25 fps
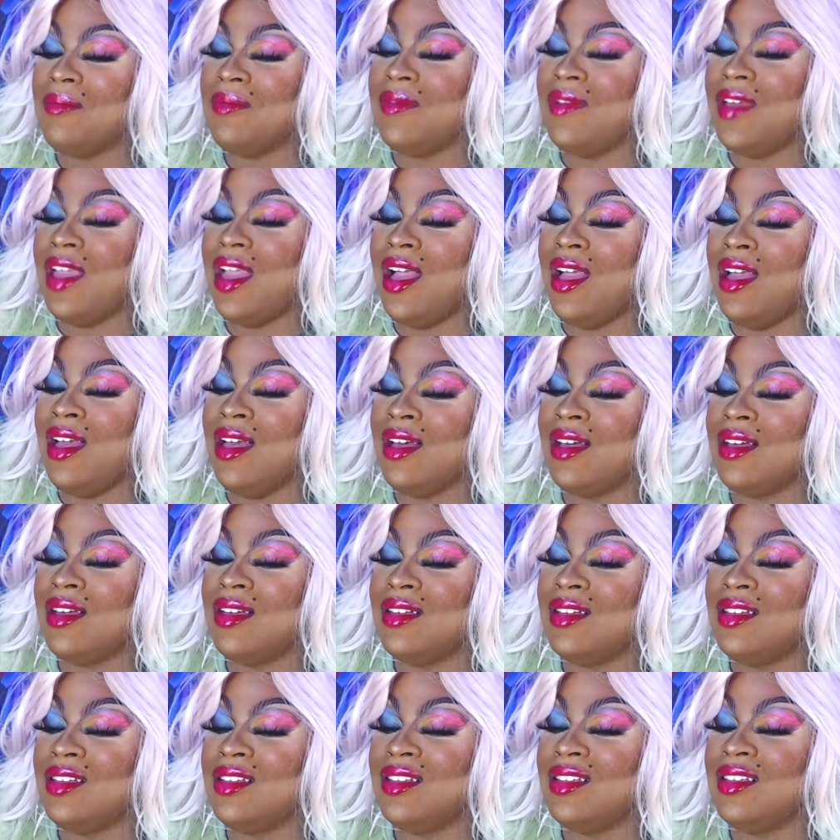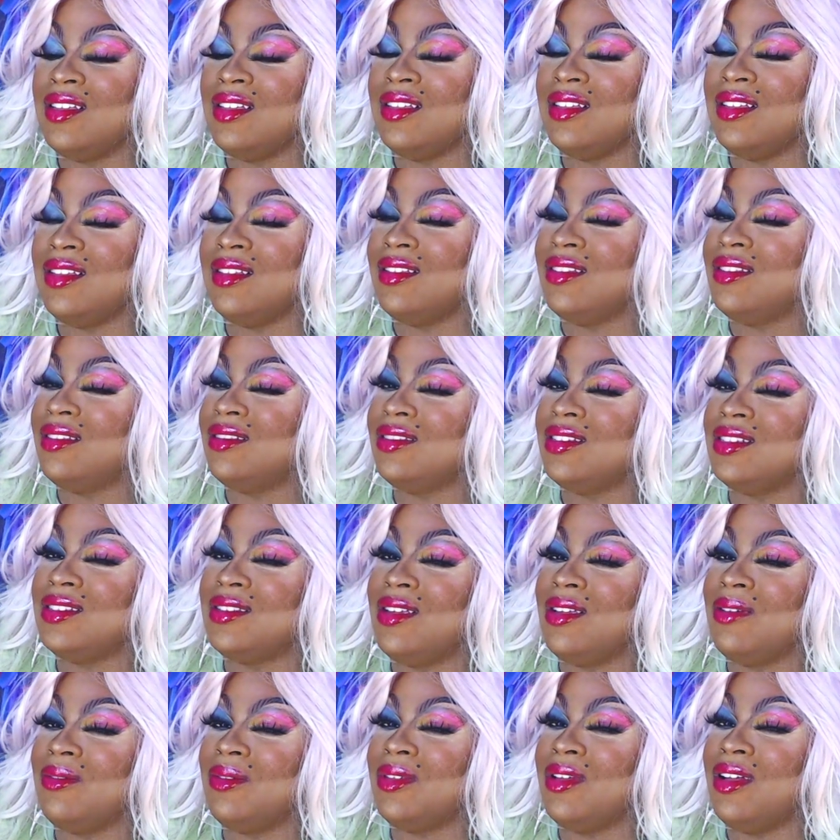Yeah, just
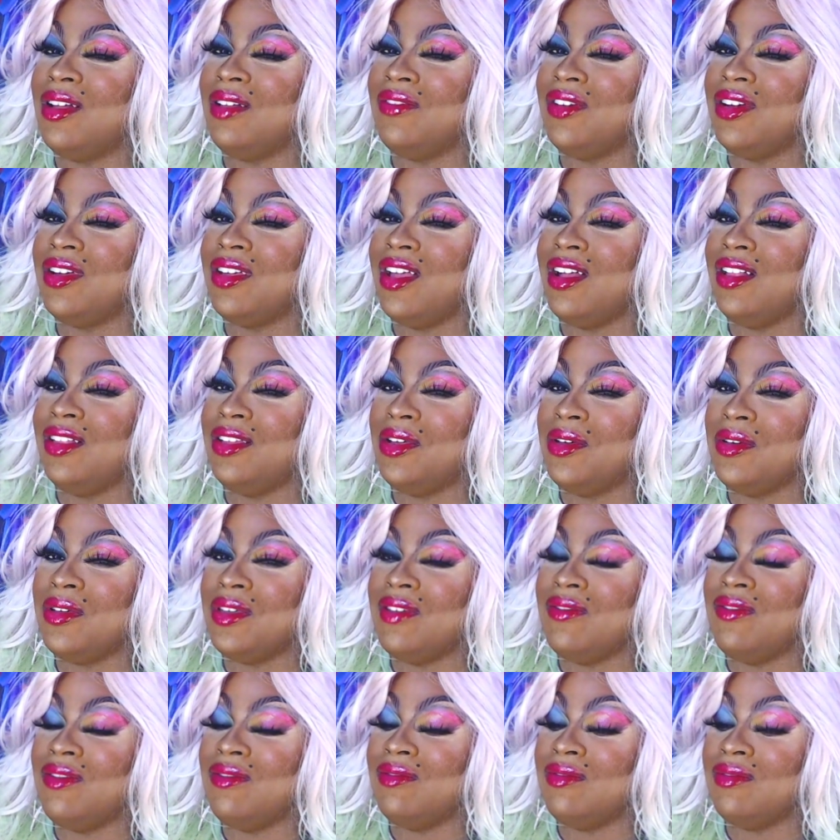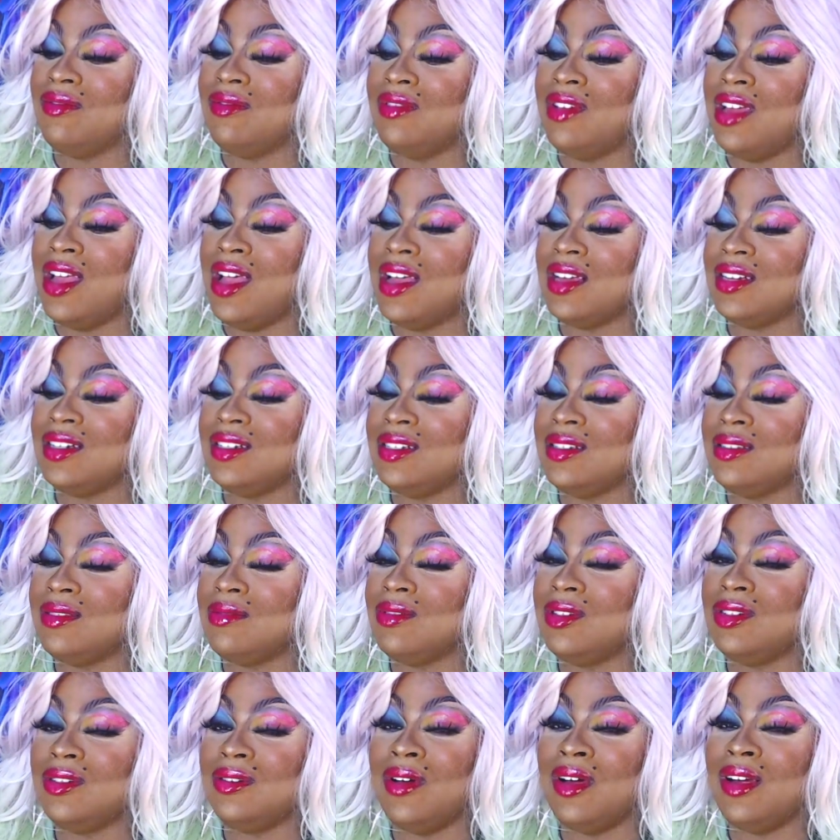like with all of our Kellyoke reactions,
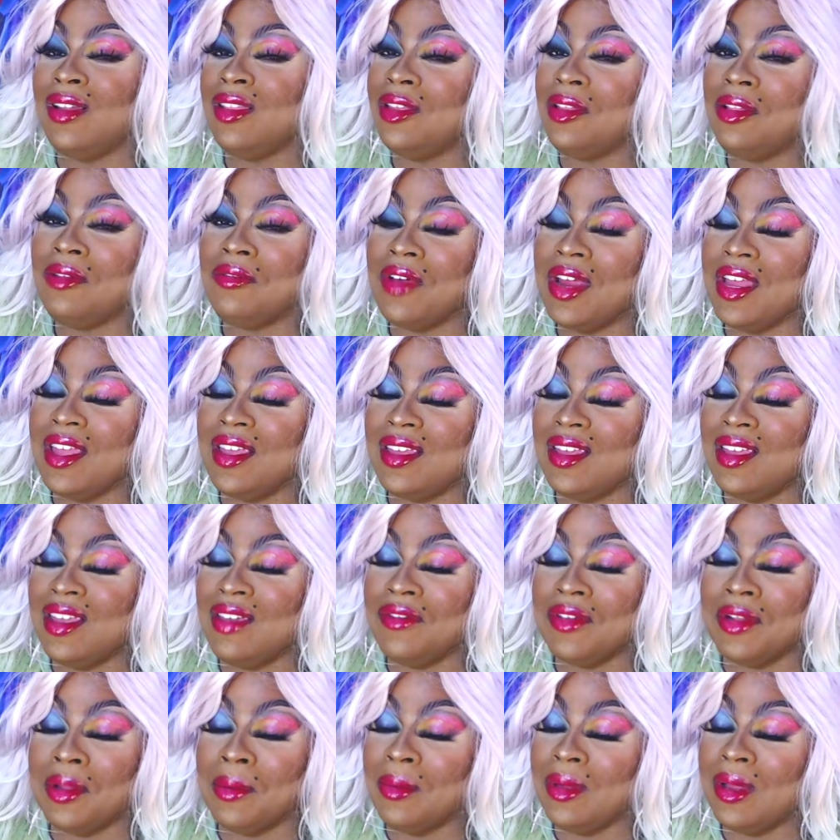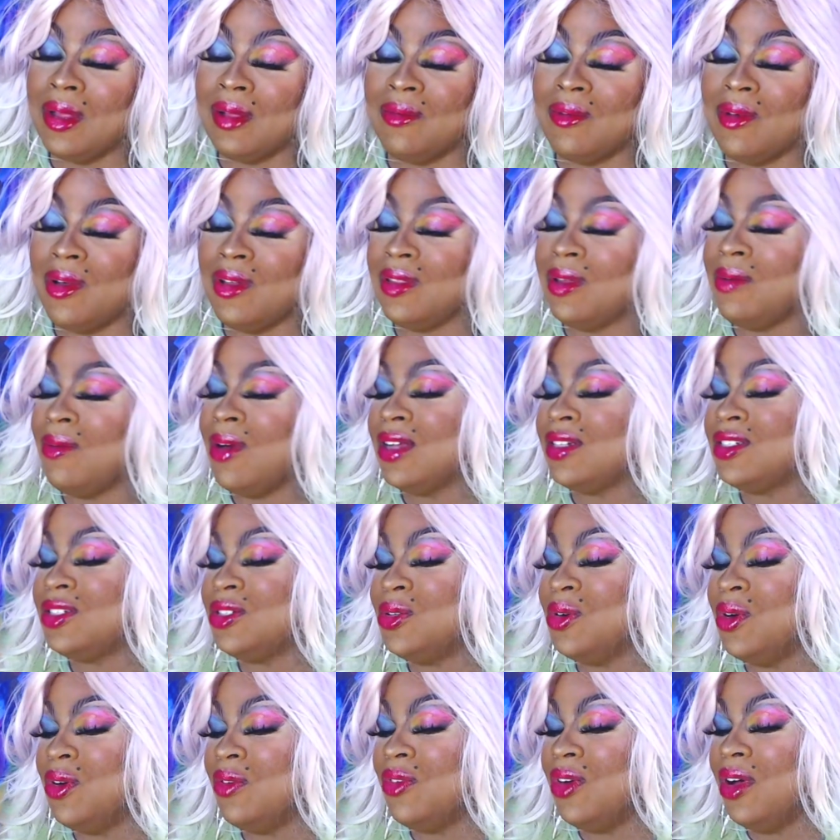we'll do our little ranking, even though we only watched
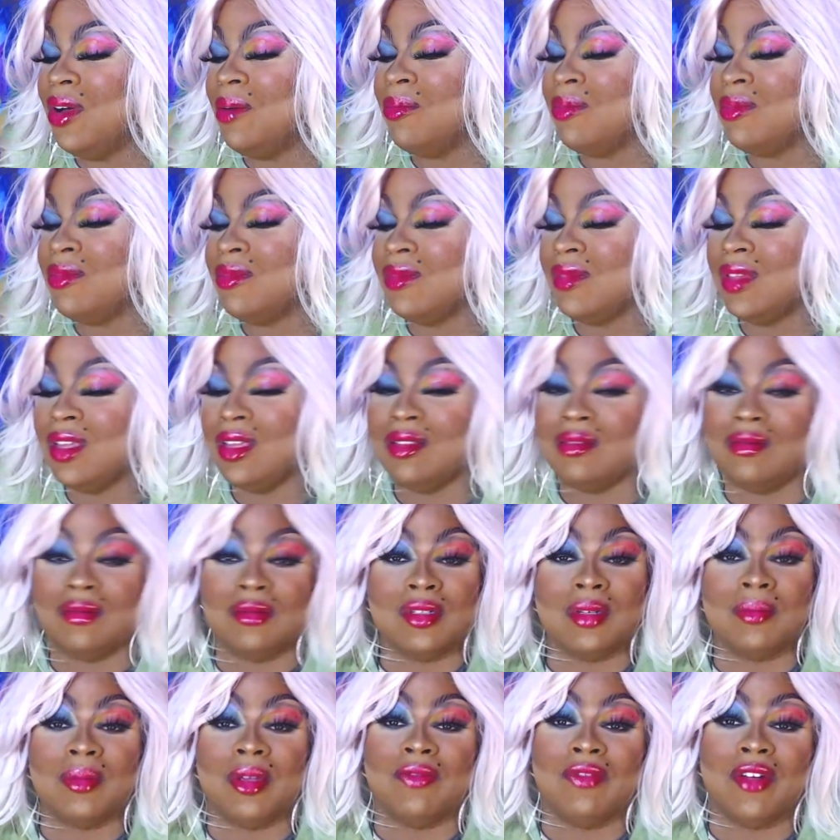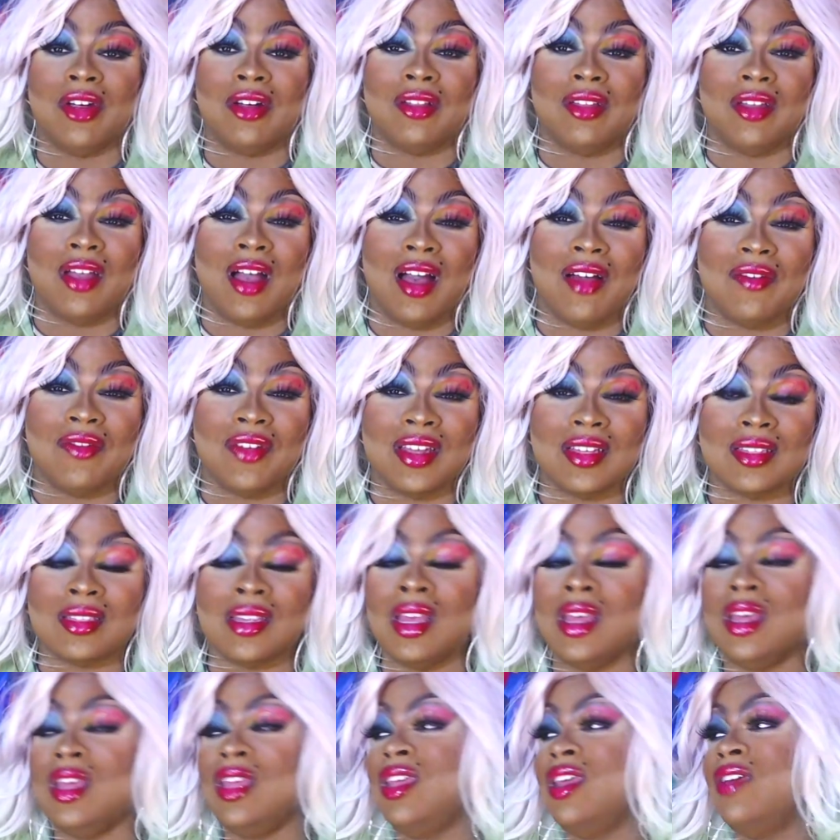two of them. It should be fairly obvious.
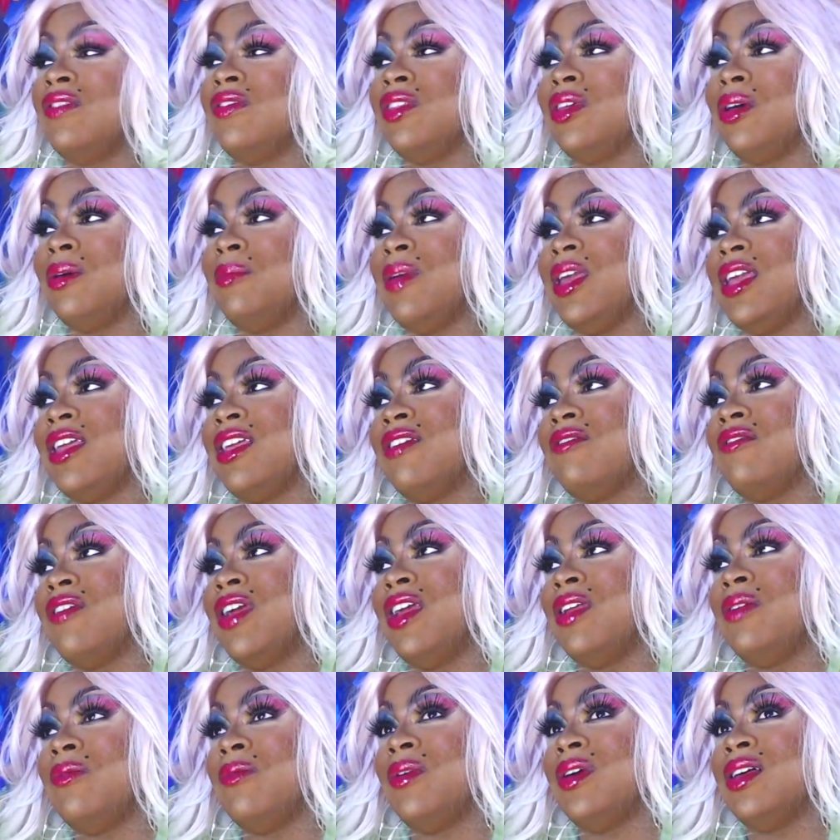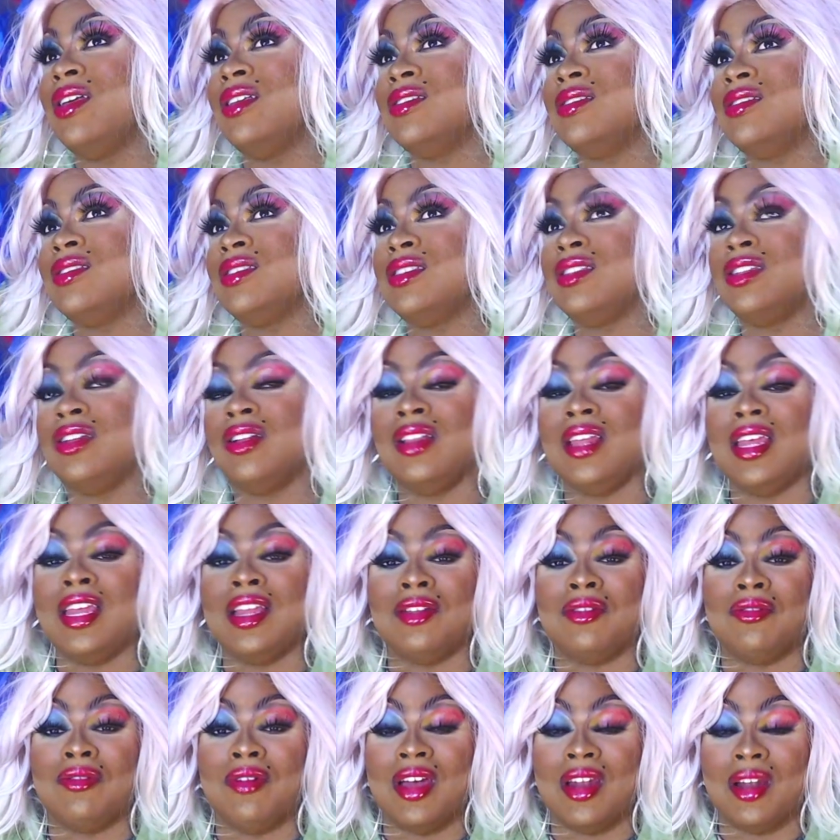Even though Make It Rain was still
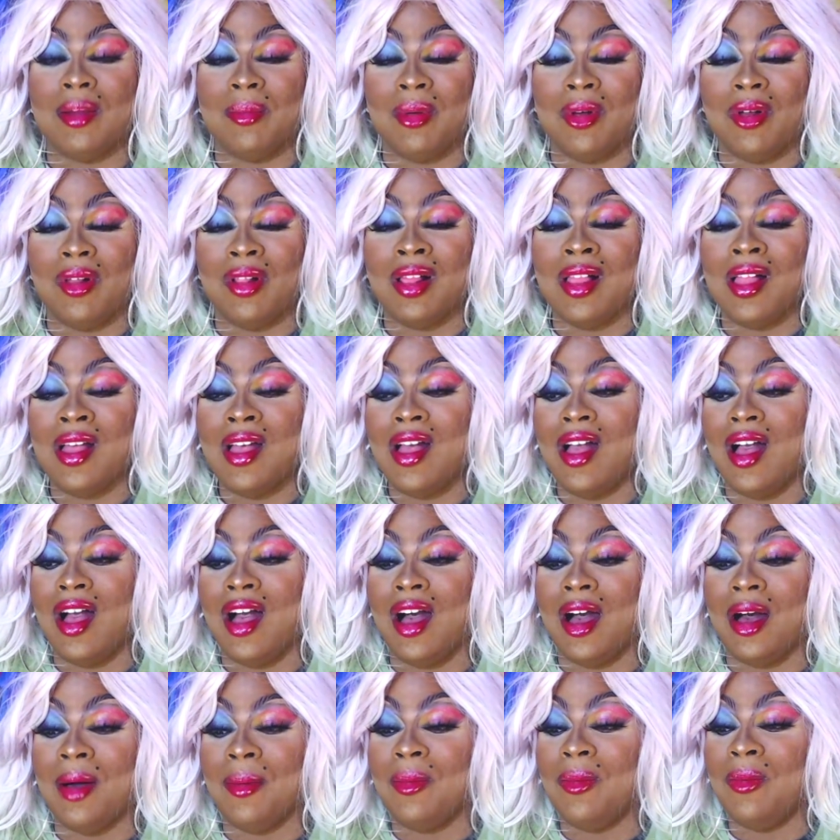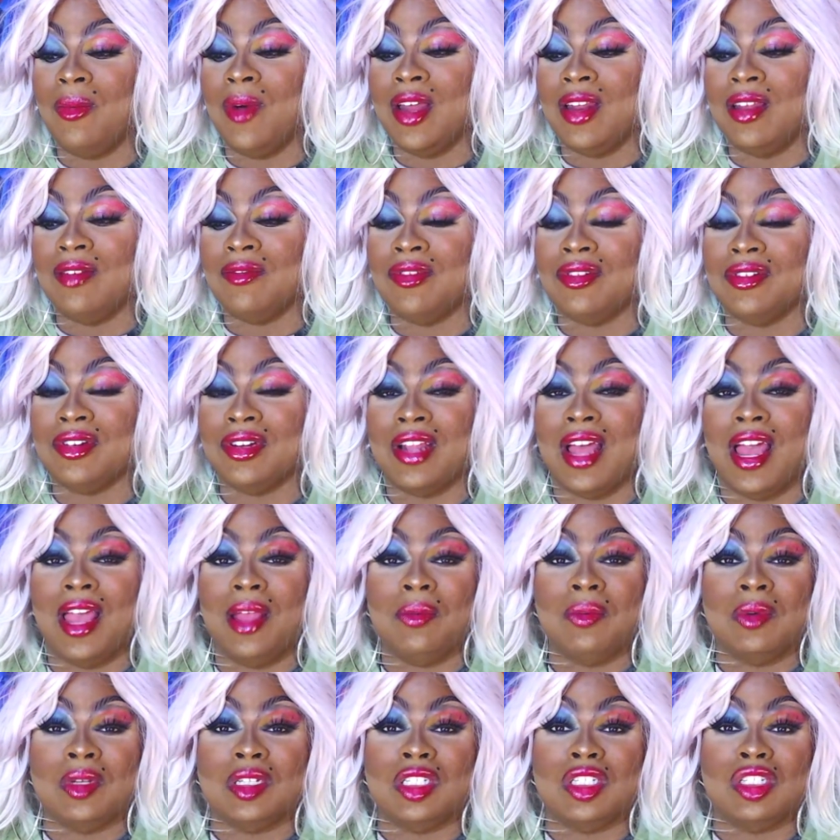incredible, Waiting for
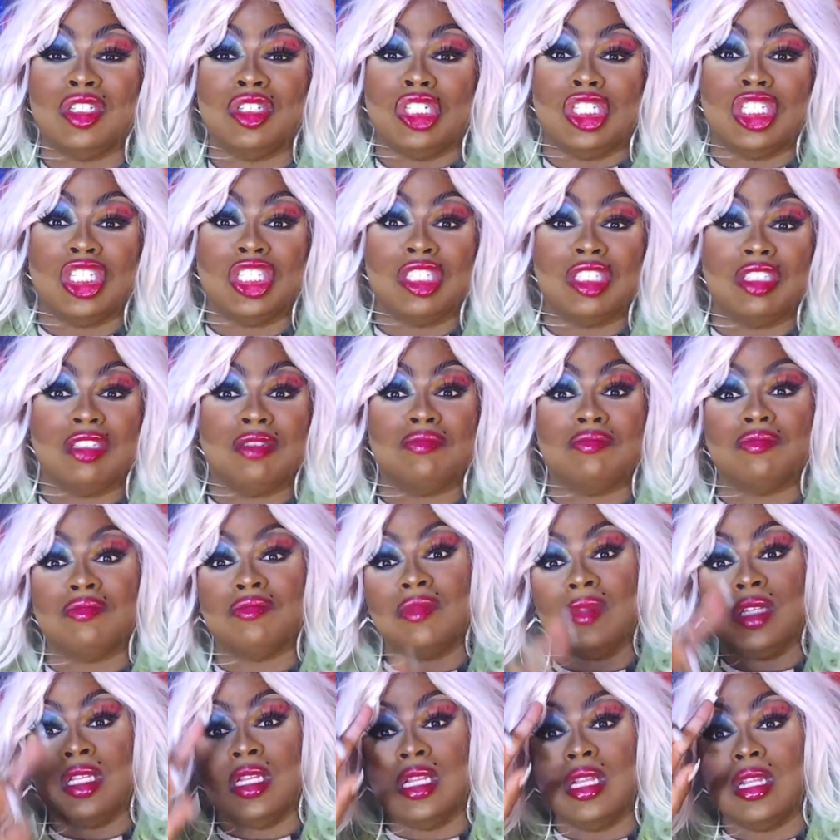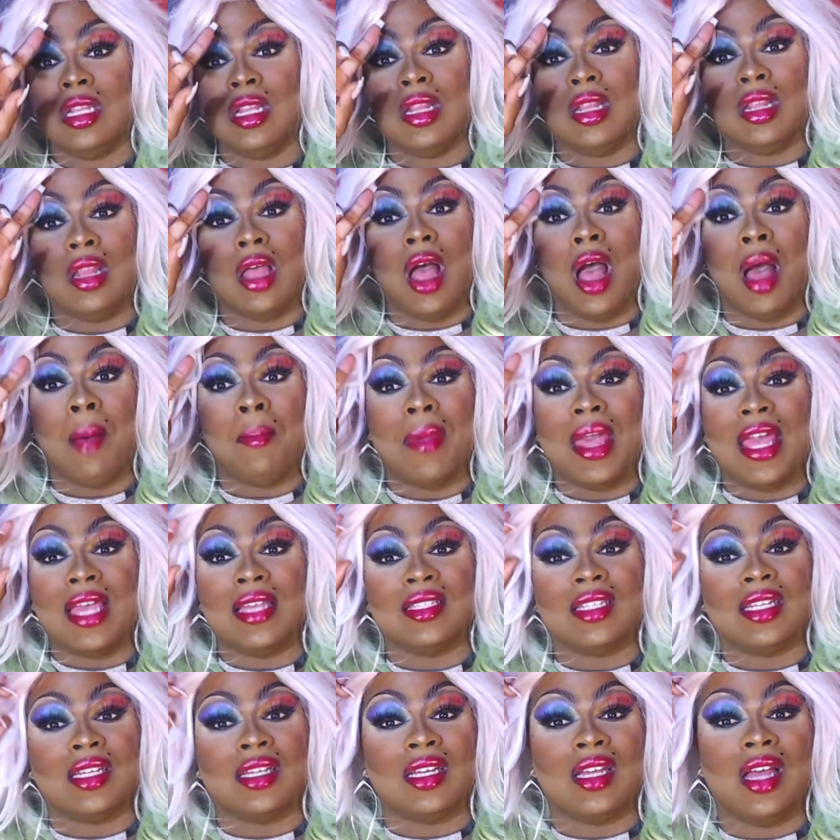Tonight was just
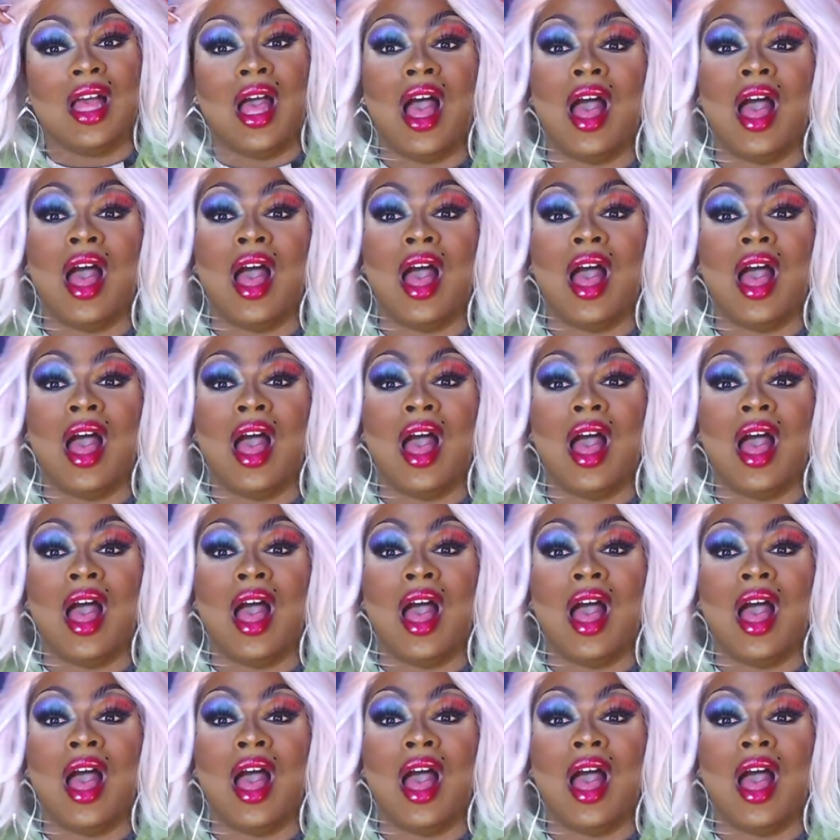amazing.